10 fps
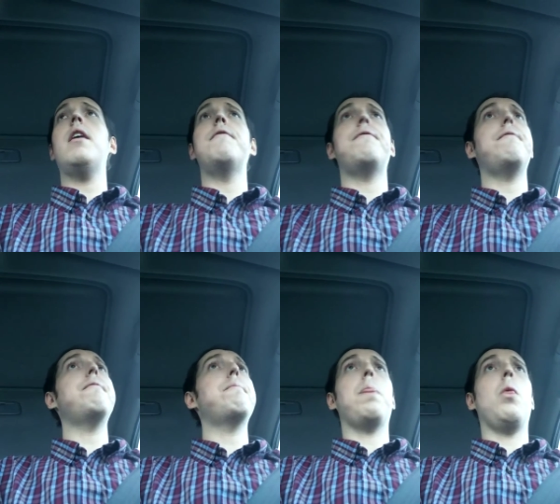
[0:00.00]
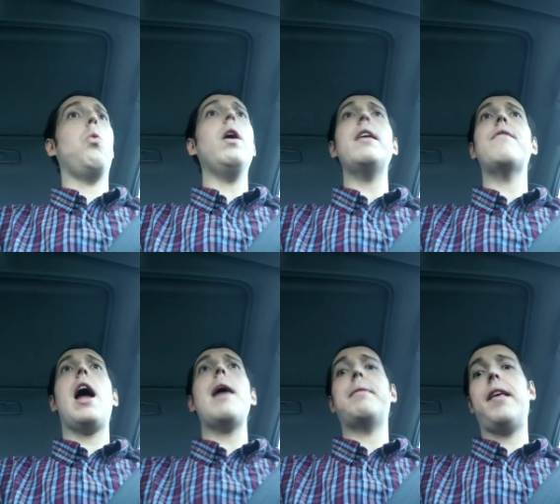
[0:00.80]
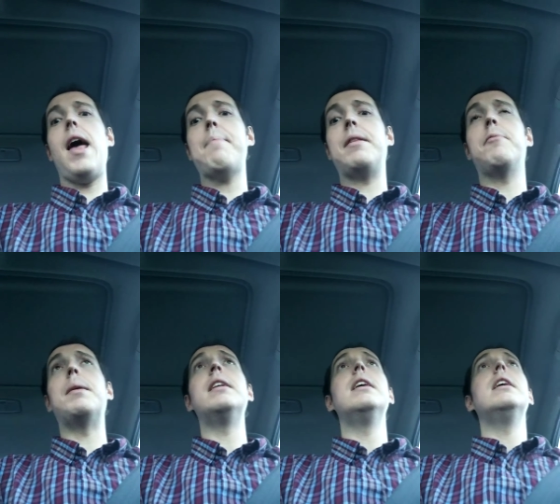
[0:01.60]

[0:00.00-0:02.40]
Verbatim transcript: it's whatever happens, happens, but